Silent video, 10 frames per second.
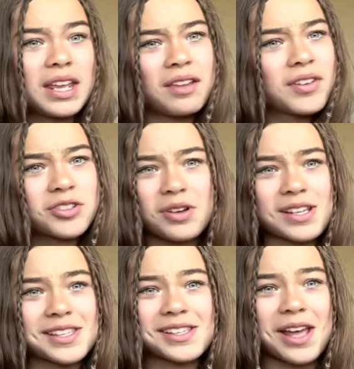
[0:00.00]
even
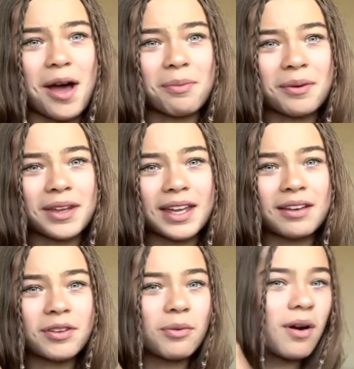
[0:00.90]
dress this up really
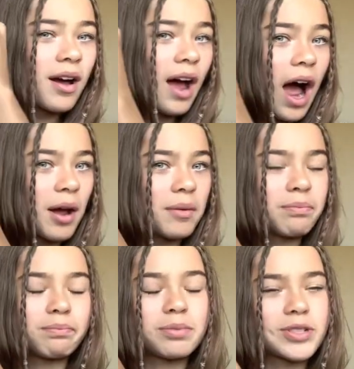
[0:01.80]
if you want. I
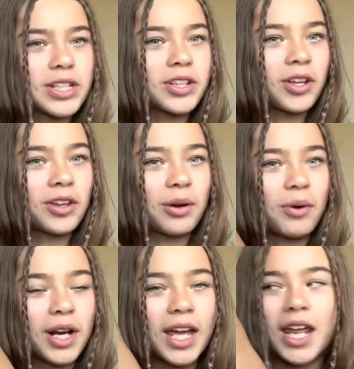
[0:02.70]
particularly
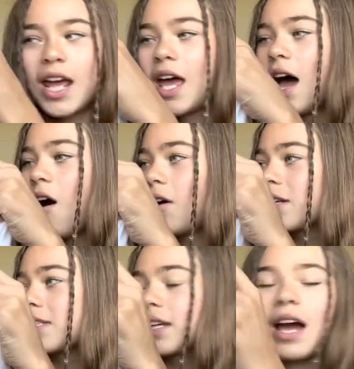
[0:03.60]
wouldn't.
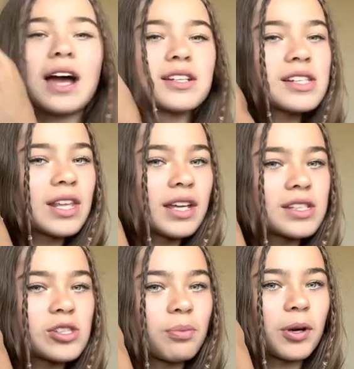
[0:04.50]
honestly, I just think
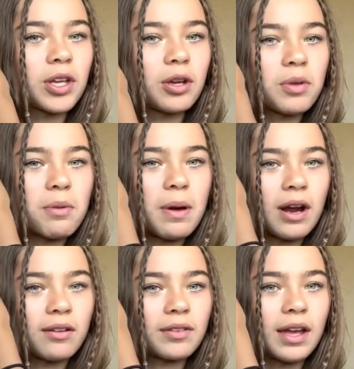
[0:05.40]
it's super cute with a
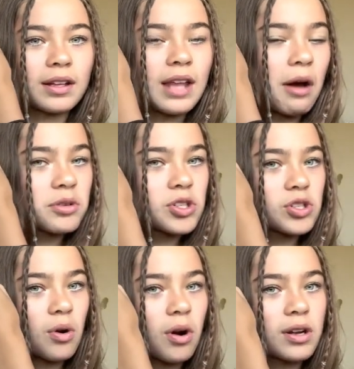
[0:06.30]
pair of like lounge
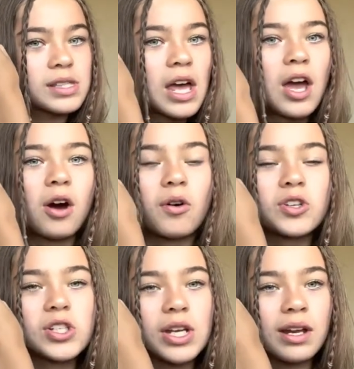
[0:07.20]
shorts or
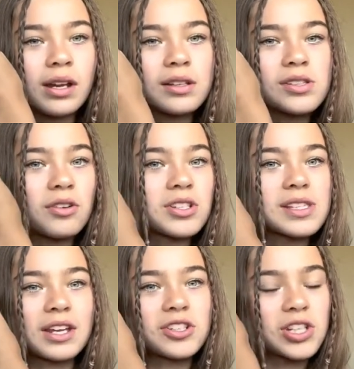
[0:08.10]
jeans or just
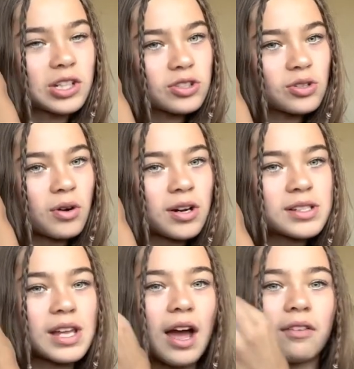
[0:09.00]
like jean
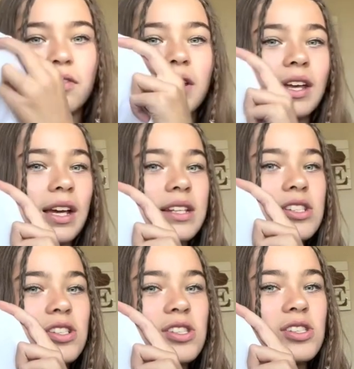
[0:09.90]
shorts. I feel like it's
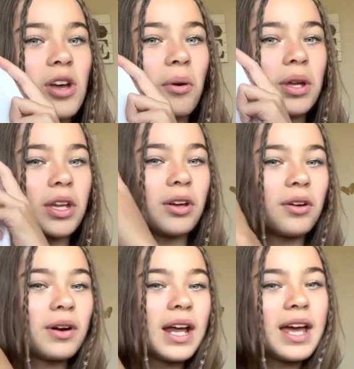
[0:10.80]
just so
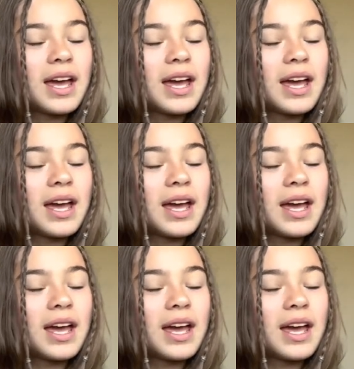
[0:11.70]
cute.